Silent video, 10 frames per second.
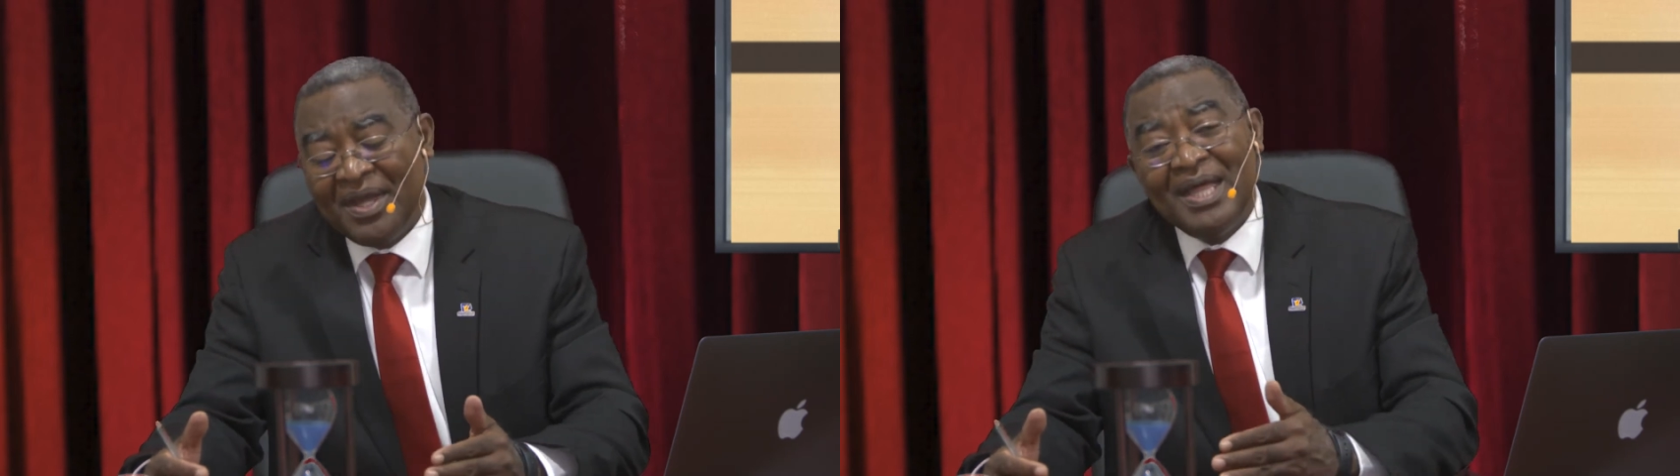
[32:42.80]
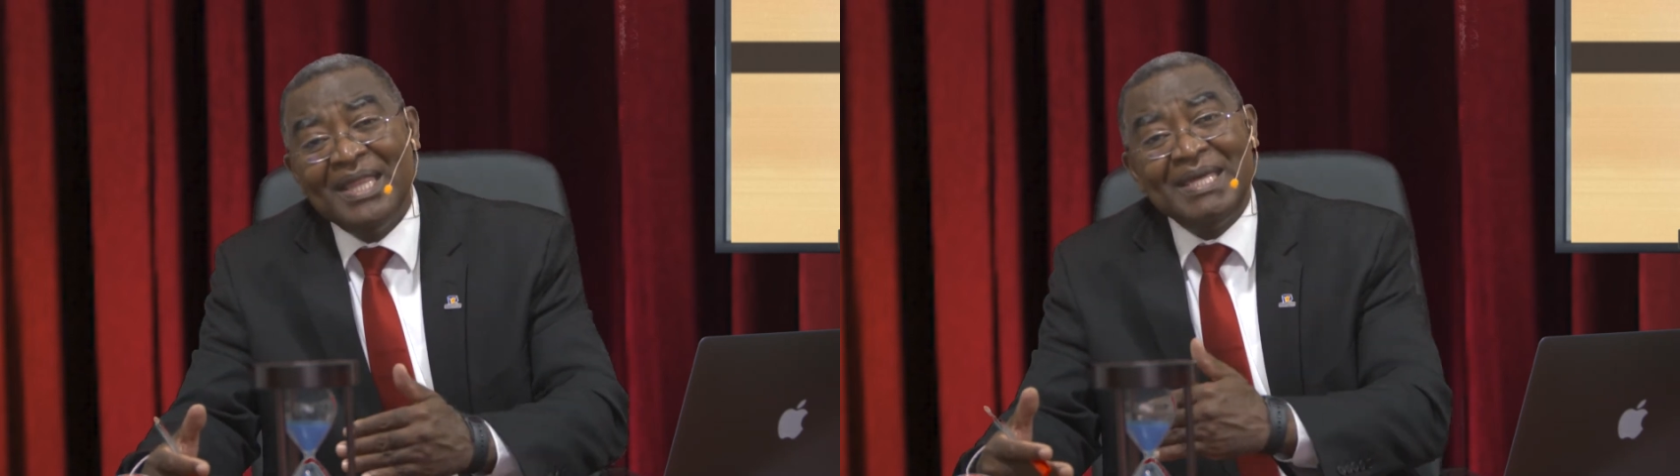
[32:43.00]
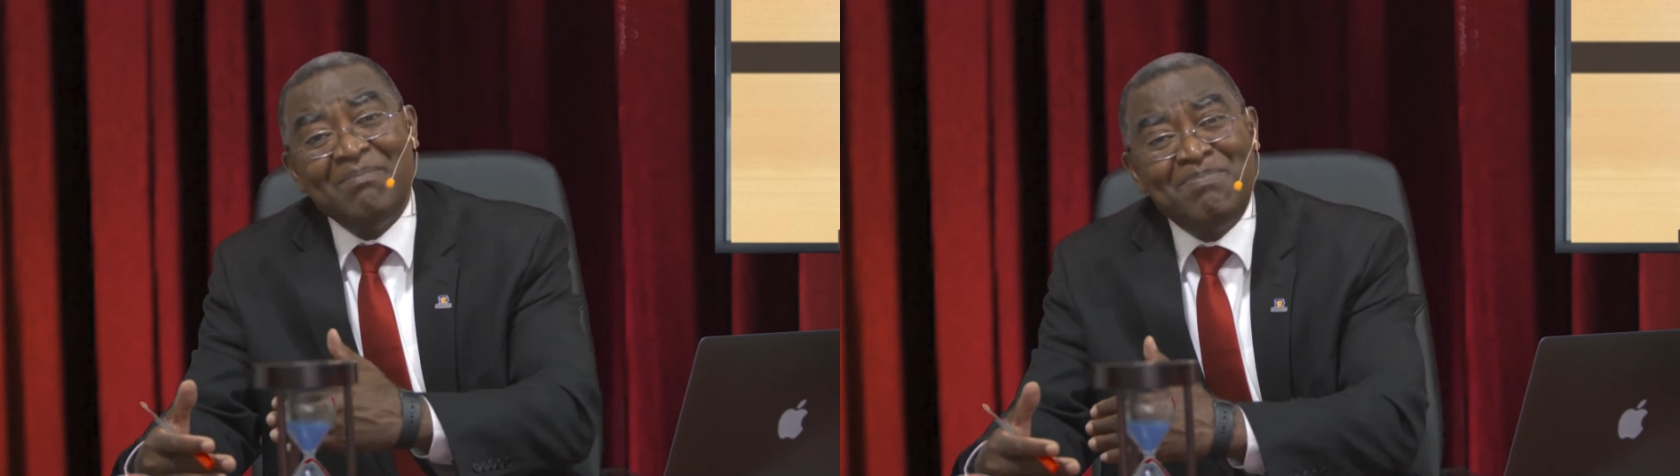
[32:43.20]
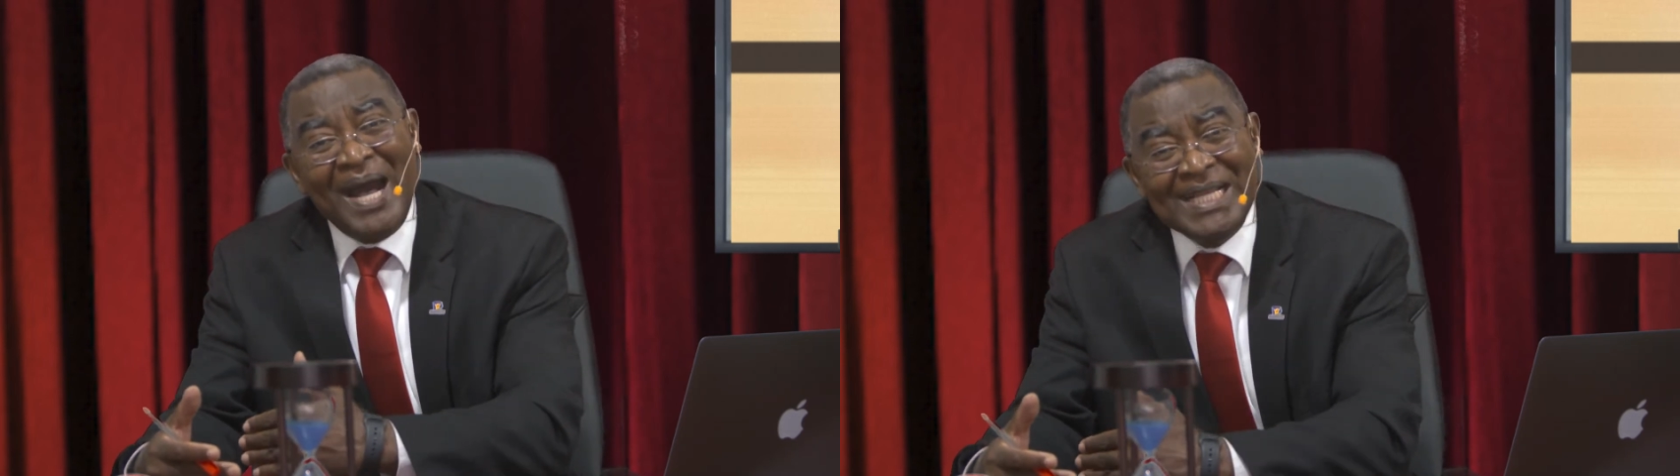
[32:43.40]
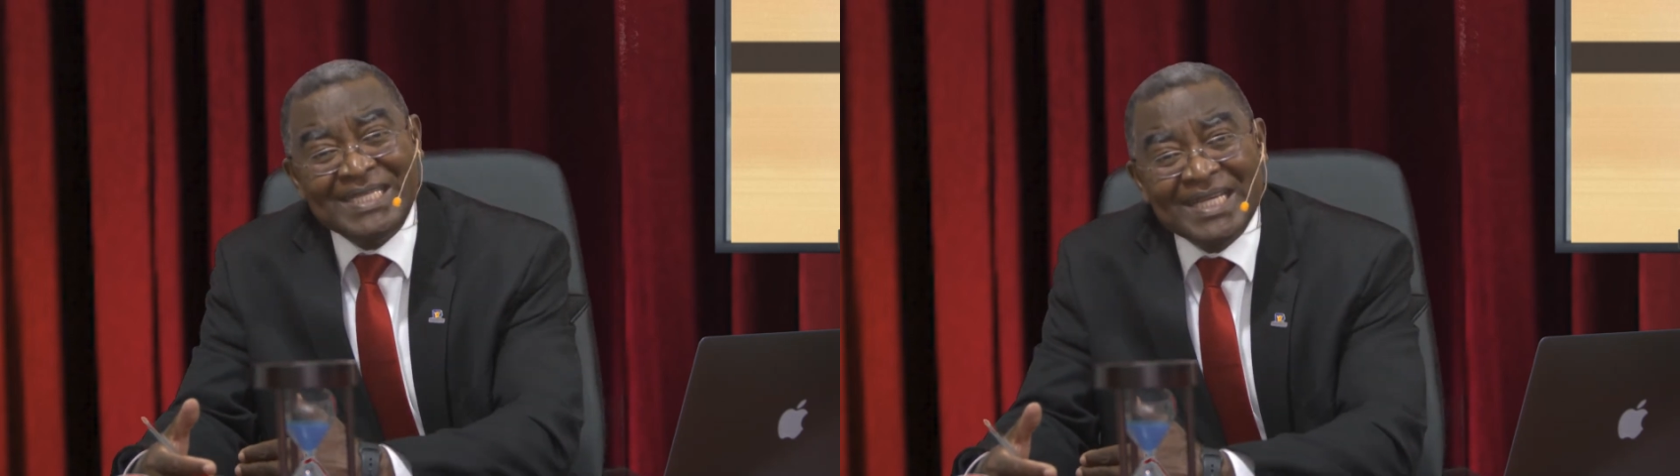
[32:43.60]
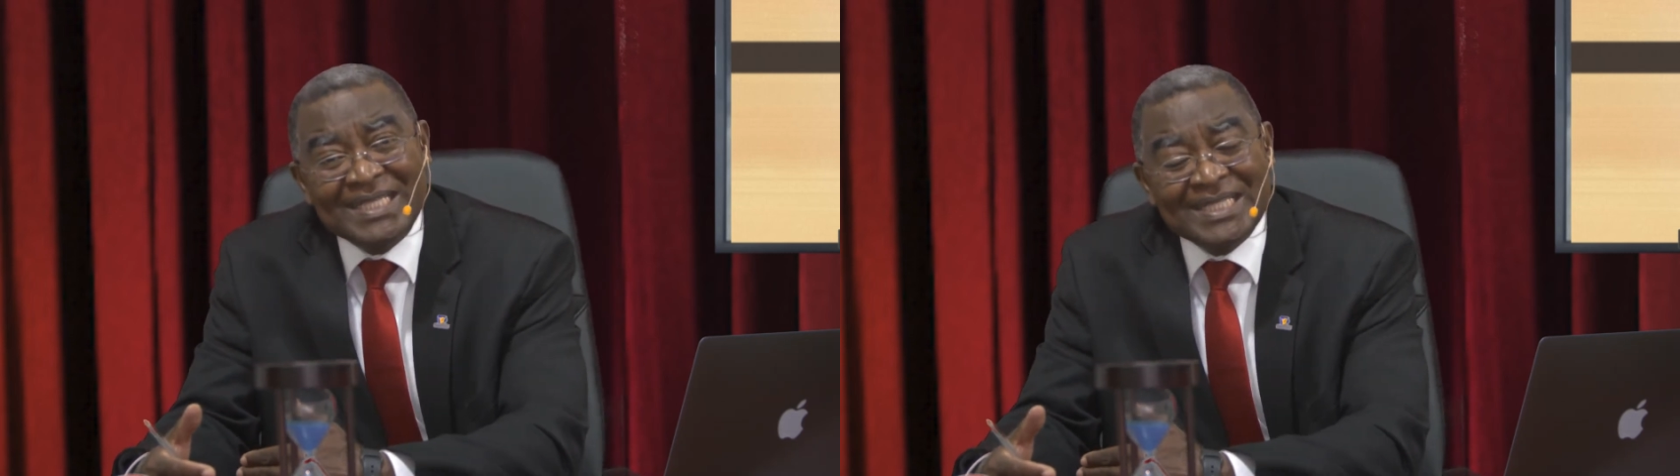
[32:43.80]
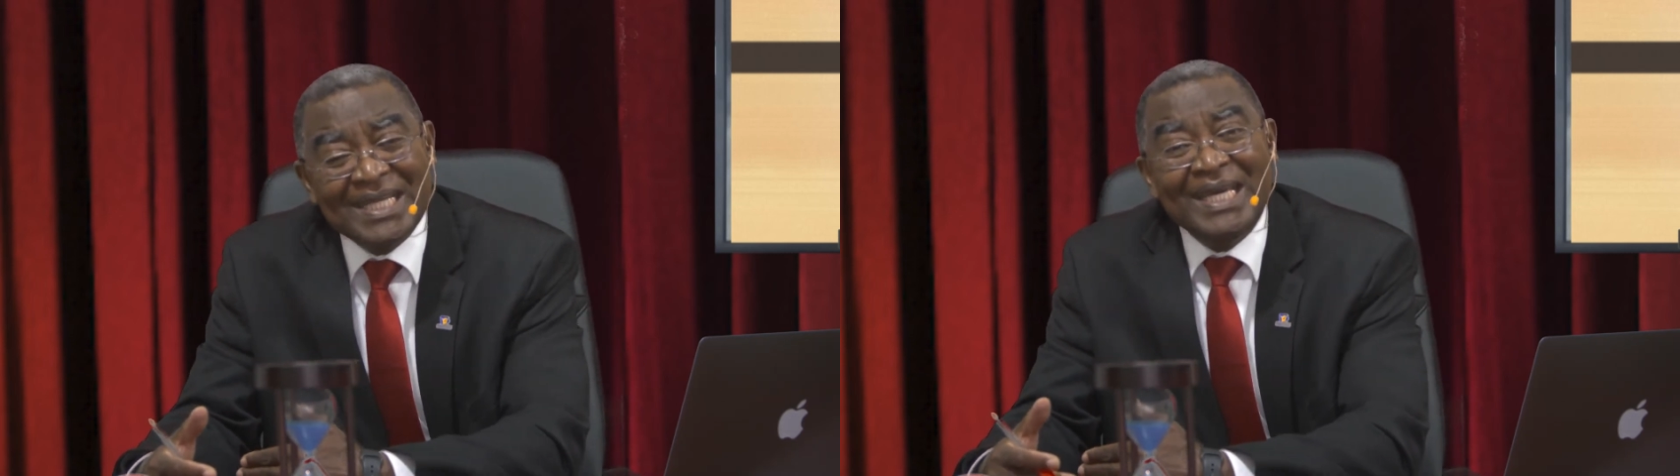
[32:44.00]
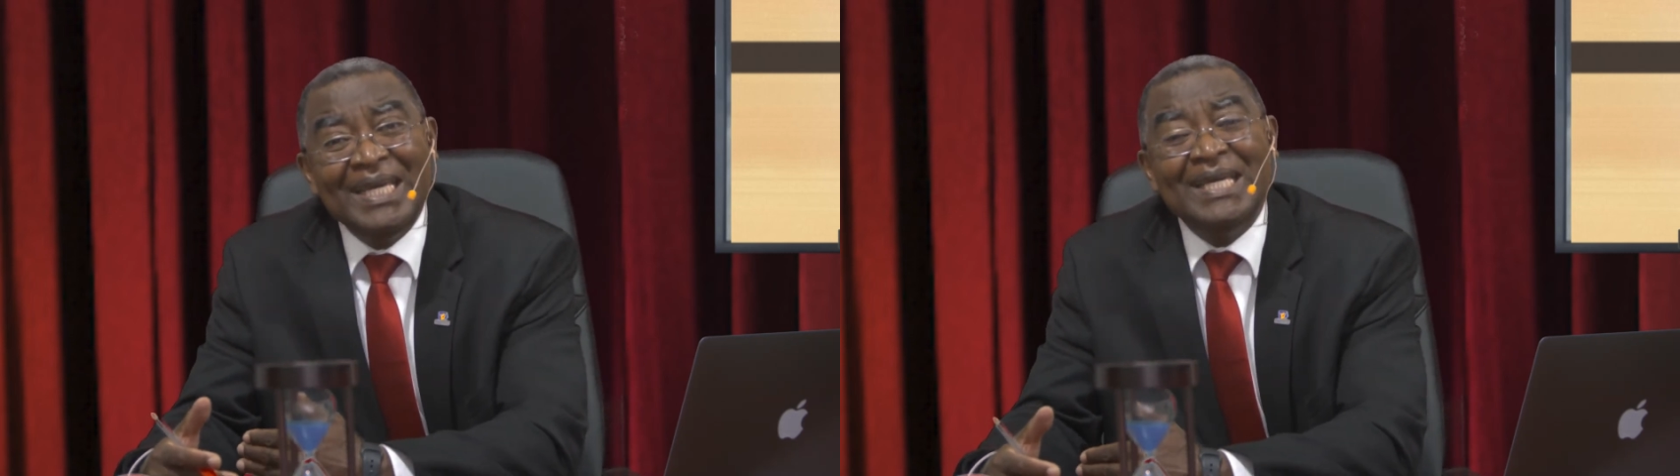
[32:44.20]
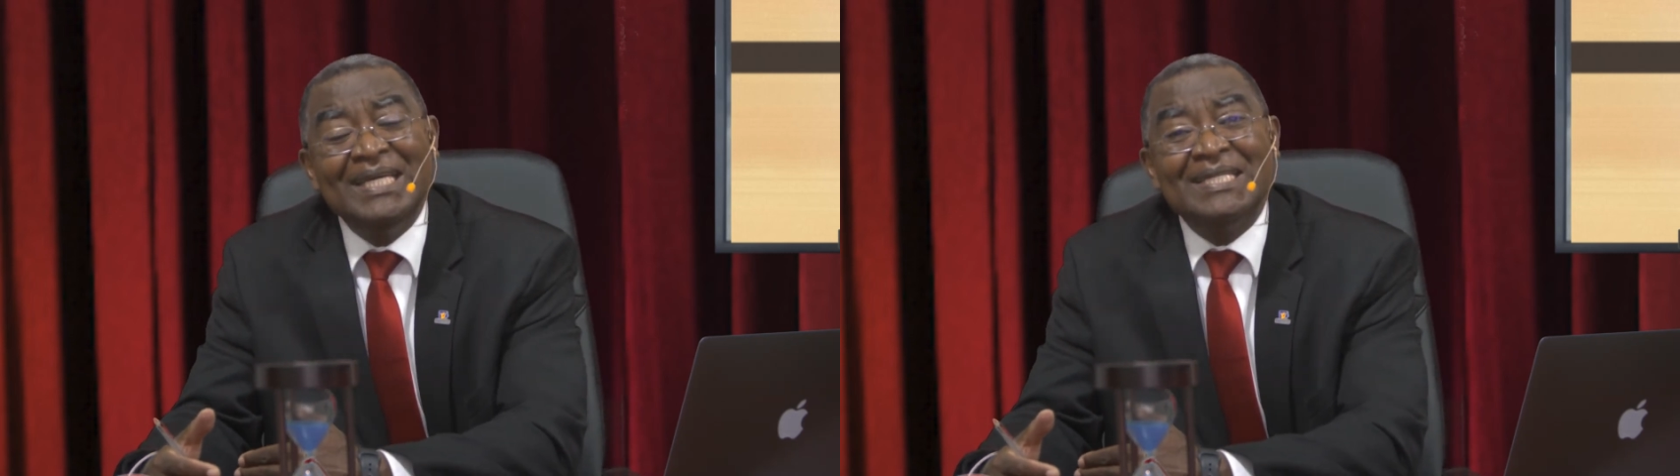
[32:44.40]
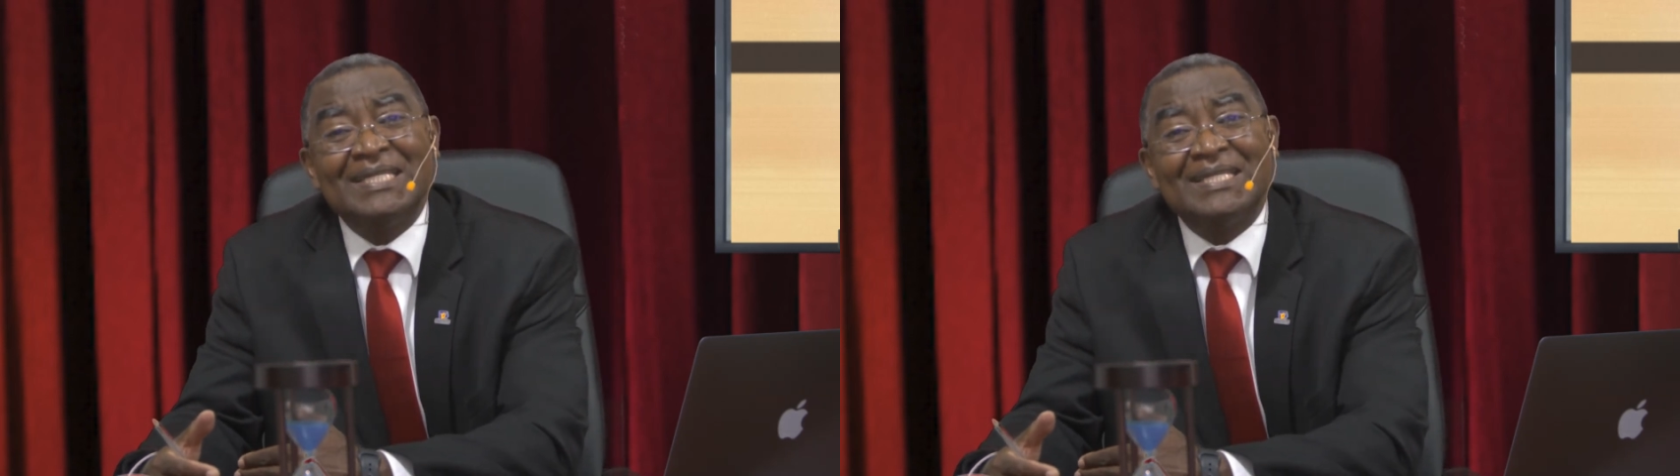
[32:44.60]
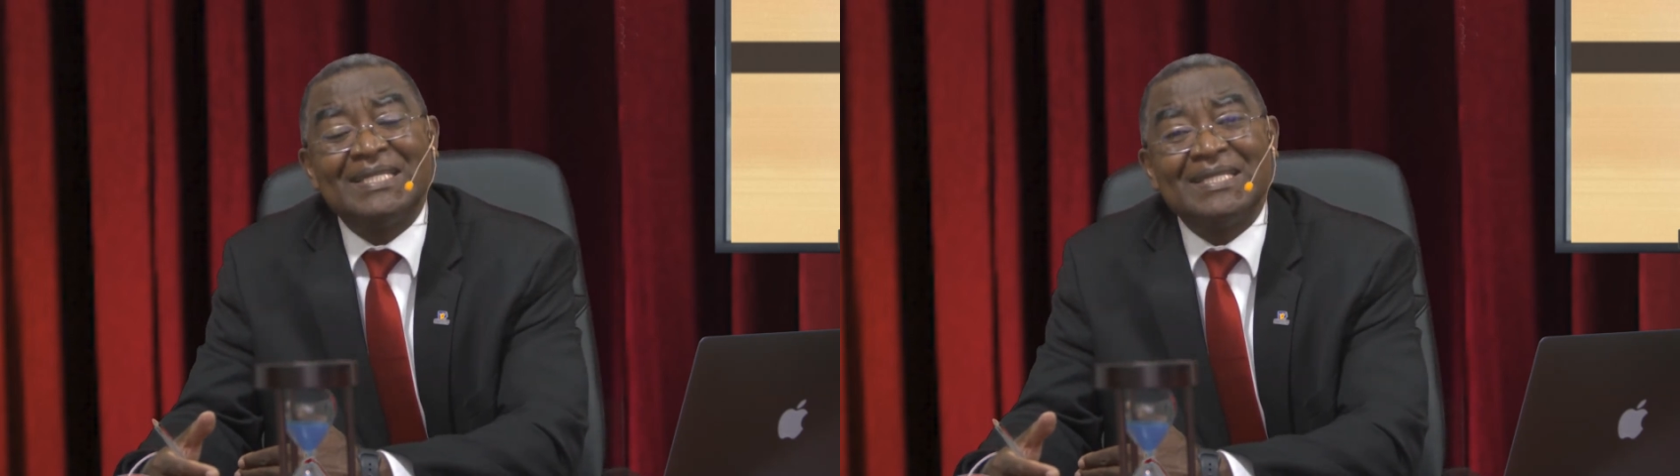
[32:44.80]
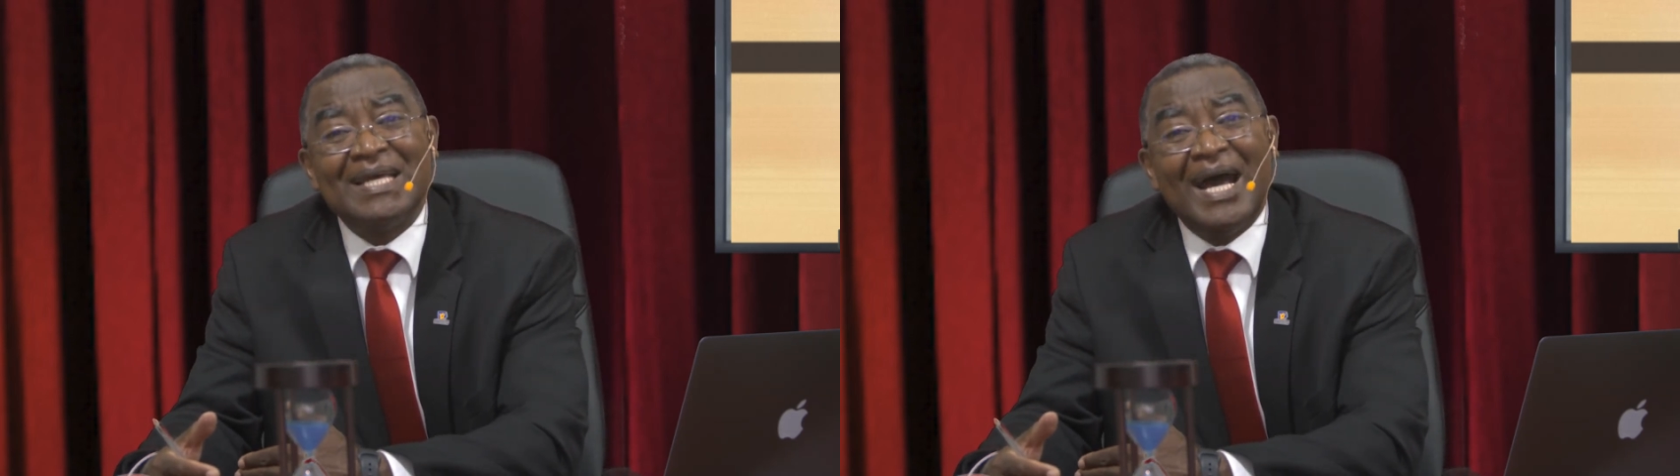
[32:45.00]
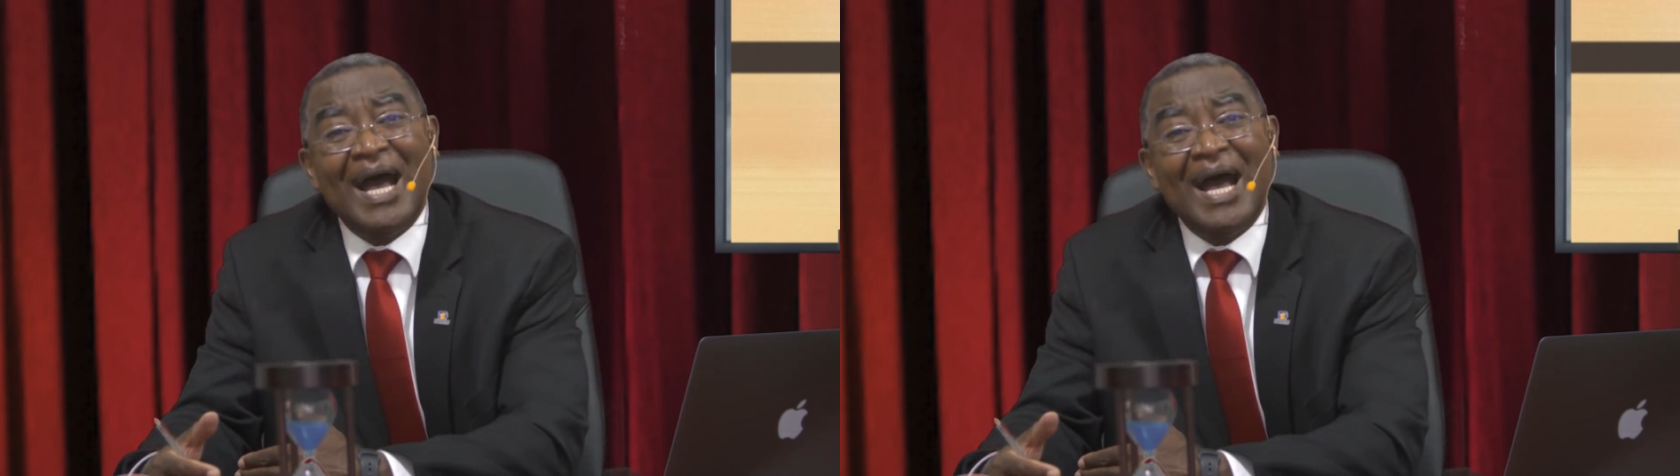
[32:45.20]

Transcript: the budget is